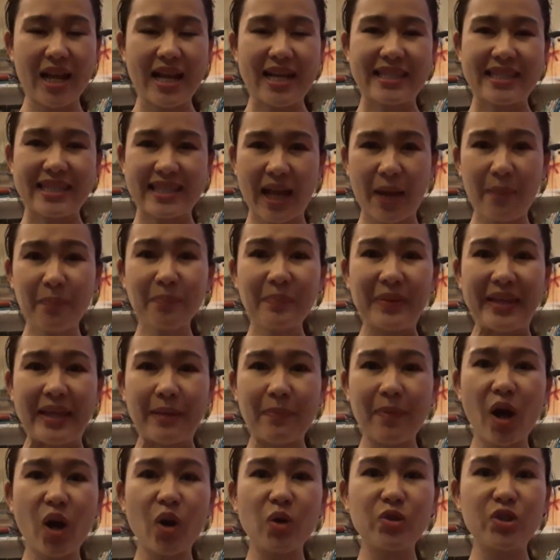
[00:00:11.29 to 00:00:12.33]
Some
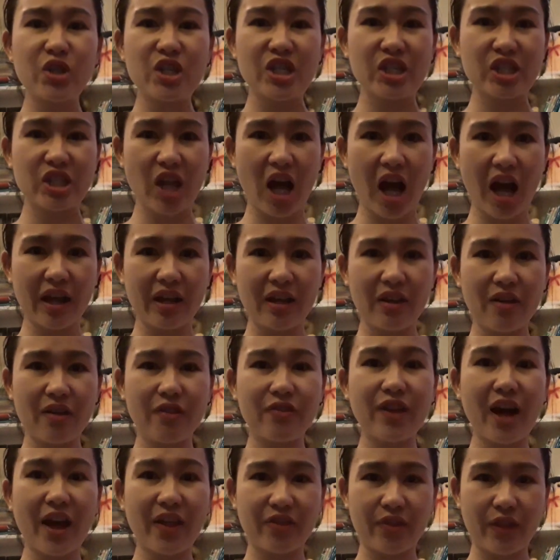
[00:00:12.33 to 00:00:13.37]
people decide
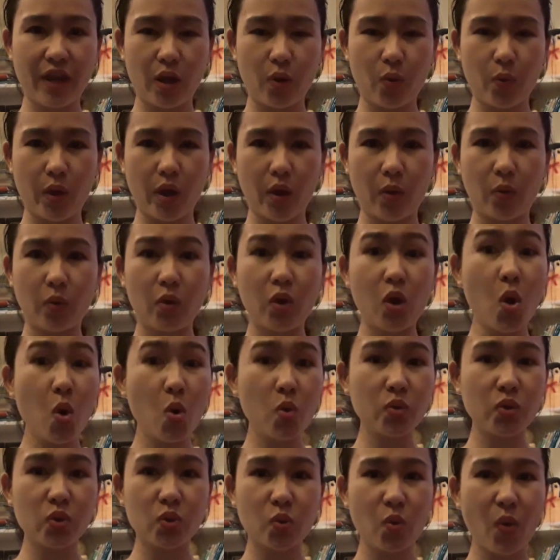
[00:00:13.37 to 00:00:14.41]
that they will
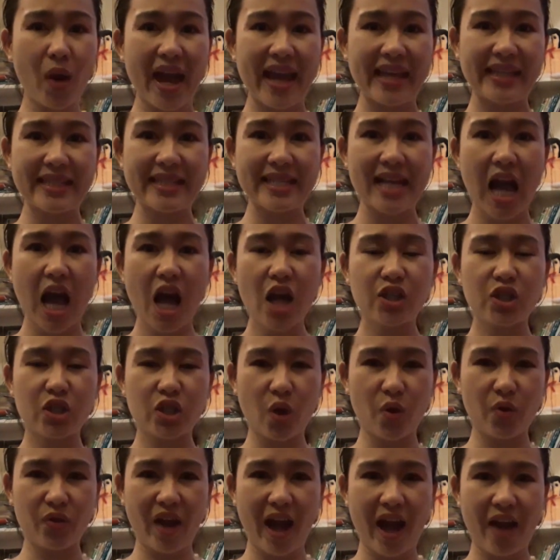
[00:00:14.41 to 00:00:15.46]
lose weight
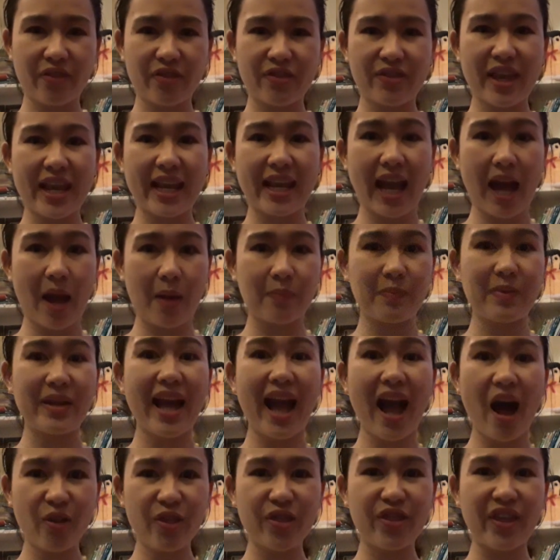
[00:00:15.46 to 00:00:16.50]
so that they can be
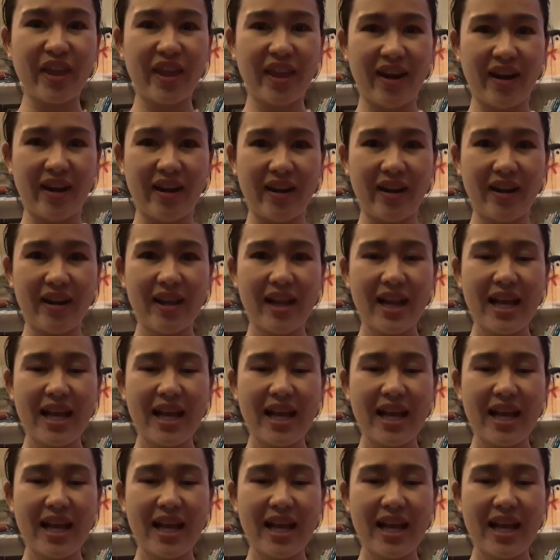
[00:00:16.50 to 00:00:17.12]
healthier.